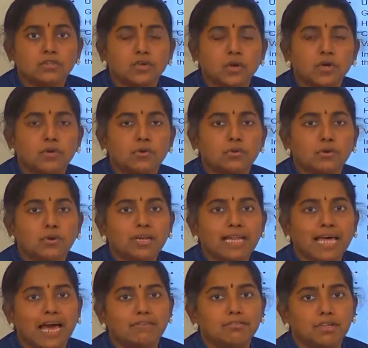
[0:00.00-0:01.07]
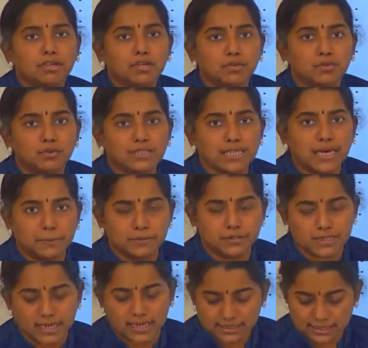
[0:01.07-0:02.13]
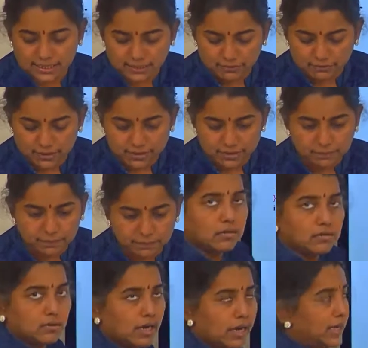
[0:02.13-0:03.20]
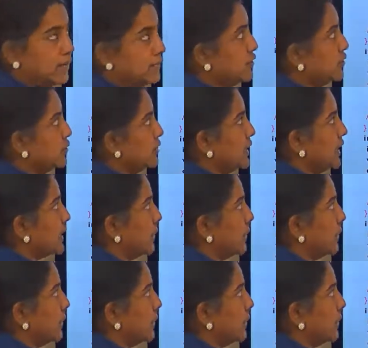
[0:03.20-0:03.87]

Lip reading: So you don't have to use the abstract keyword. So I have shown the